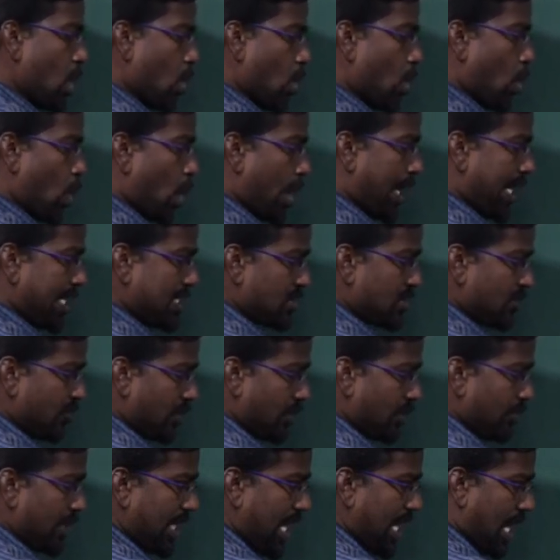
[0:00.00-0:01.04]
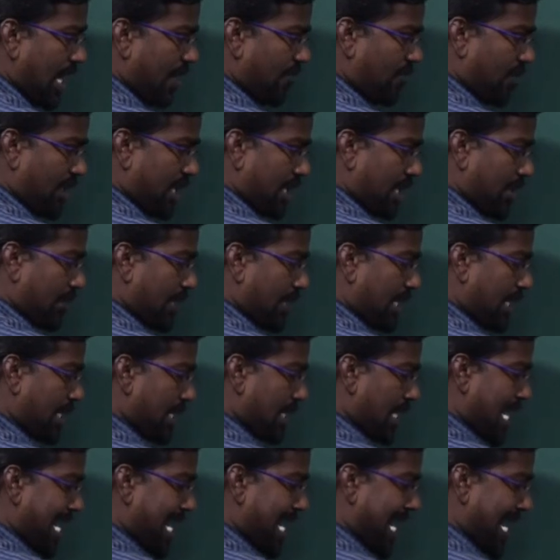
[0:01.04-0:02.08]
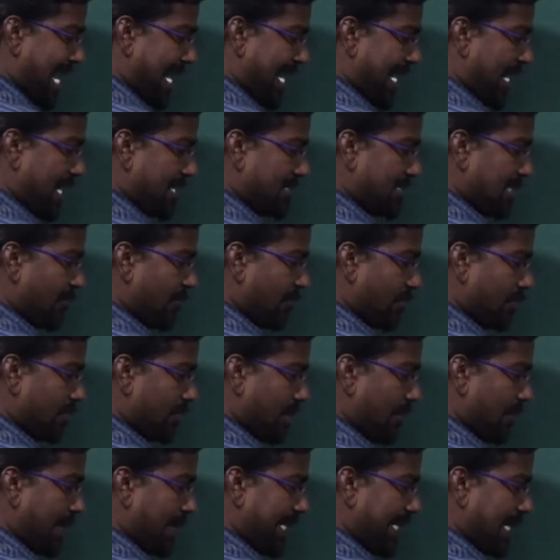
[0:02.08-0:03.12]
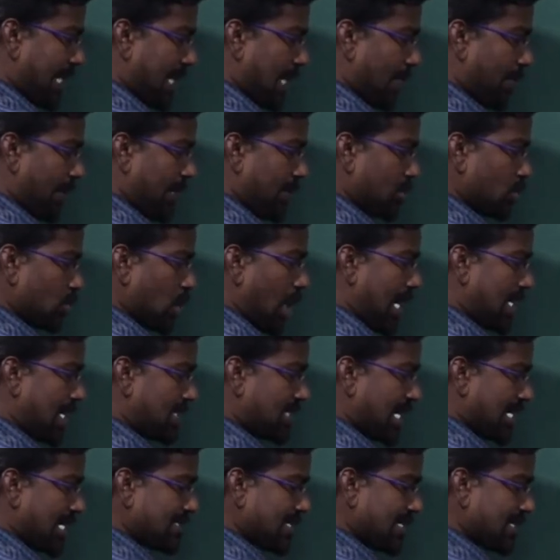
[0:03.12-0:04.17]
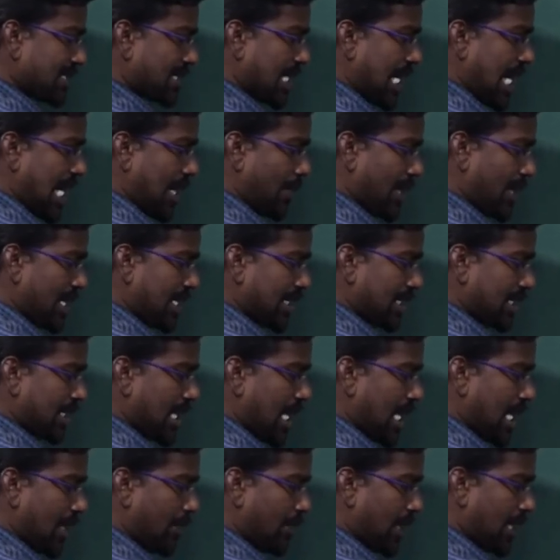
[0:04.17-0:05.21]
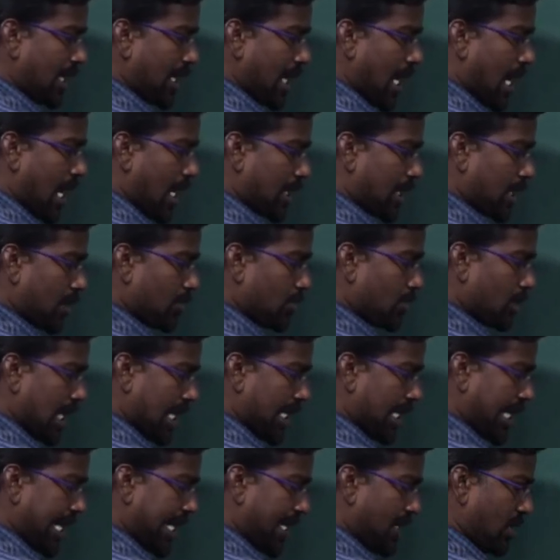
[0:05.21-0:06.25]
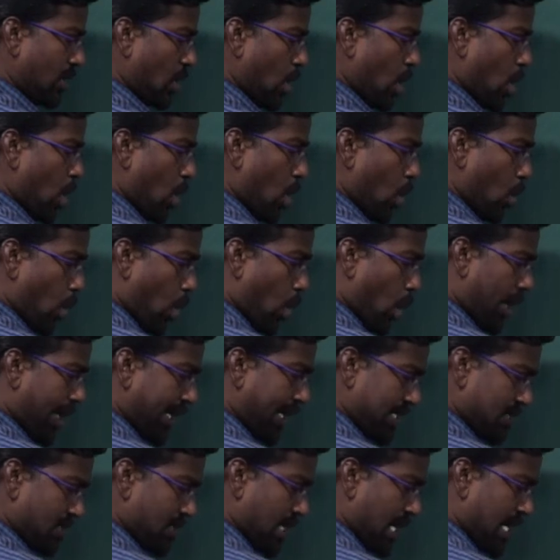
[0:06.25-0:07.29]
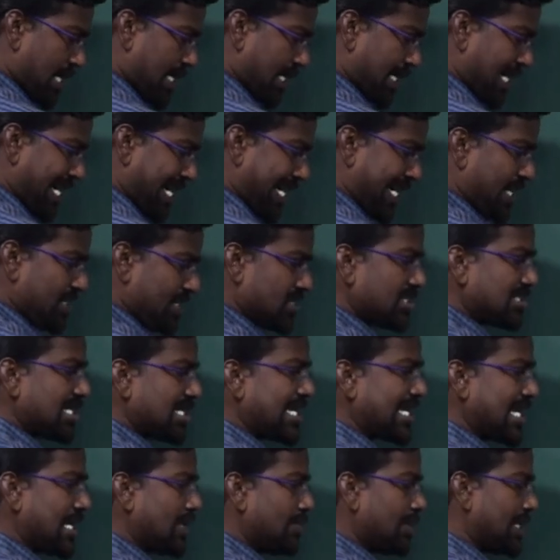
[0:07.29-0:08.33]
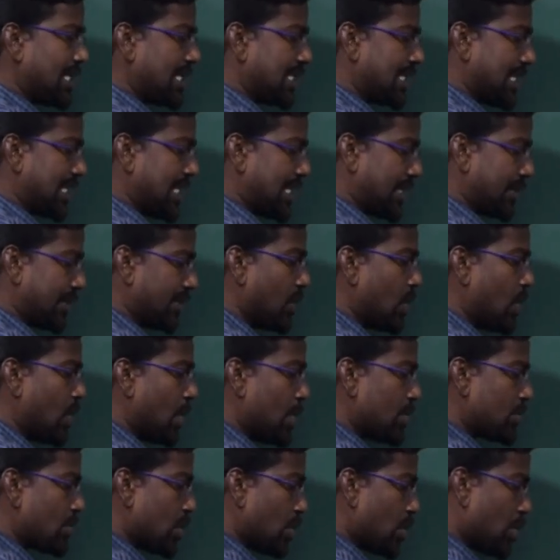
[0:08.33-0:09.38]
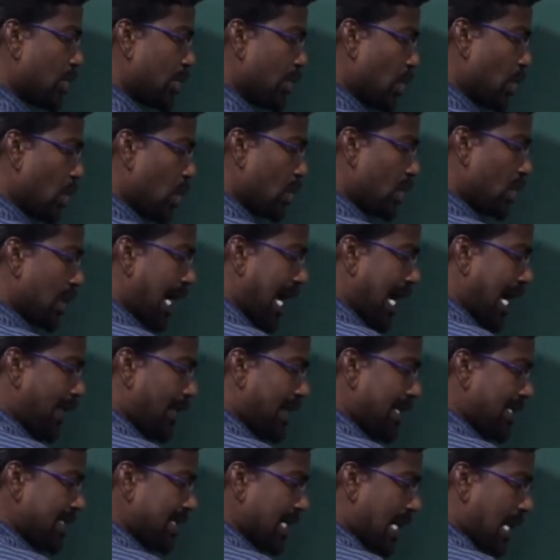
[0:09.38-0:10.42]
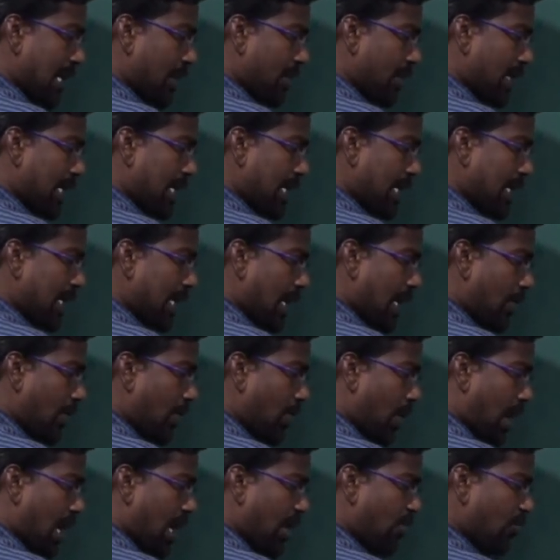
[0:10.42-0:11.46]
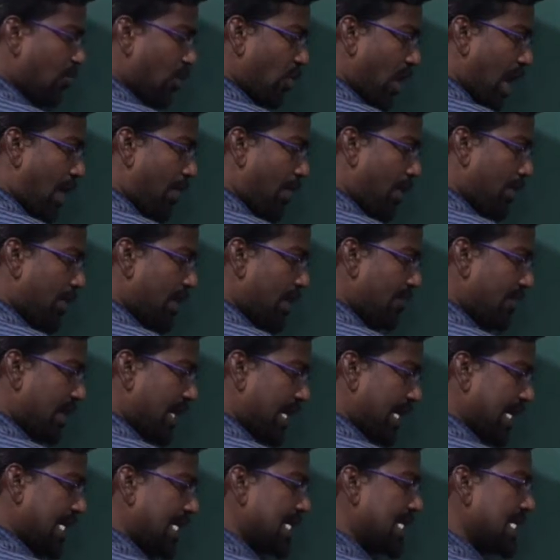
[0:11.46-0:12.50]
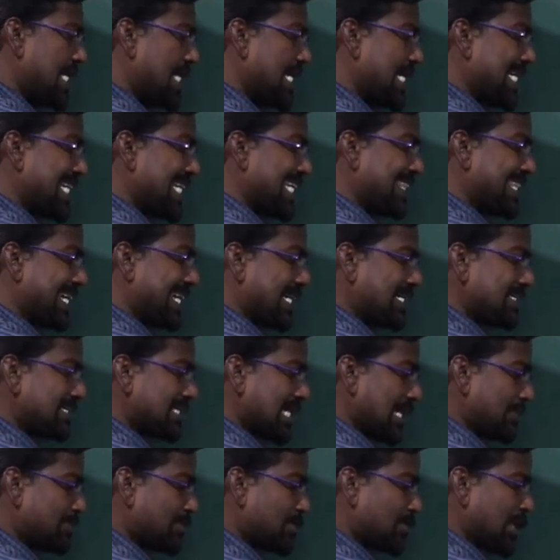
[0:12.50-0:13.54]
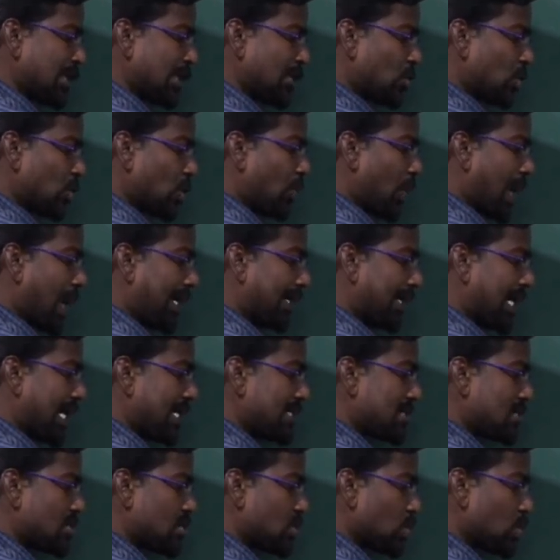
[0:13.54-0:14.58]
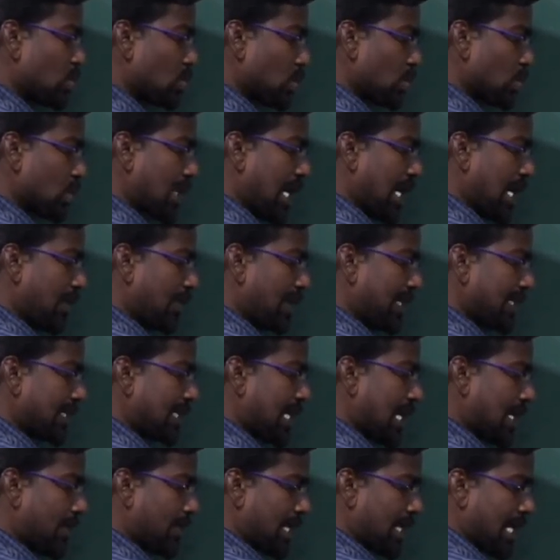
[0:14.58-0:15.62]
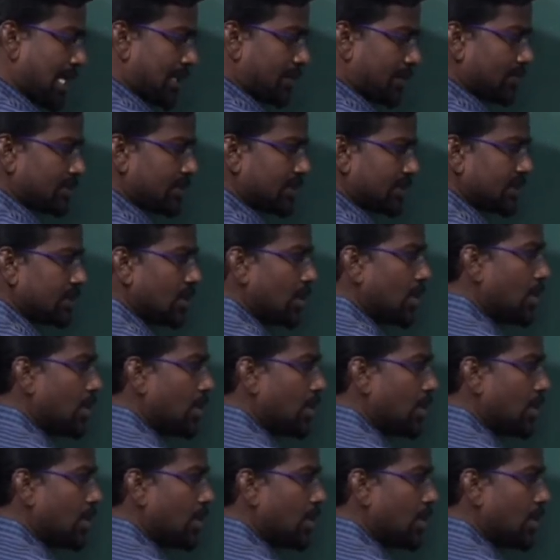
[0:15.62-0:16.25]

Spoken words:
OH from the alpha carbon, hydrogen from the beta carbon. So adjacent carbon carbon atom contain OH and hydrogens are eliminated. So new carbon carbon double bond formed between and then substituent group attached to carbon carbon atoms.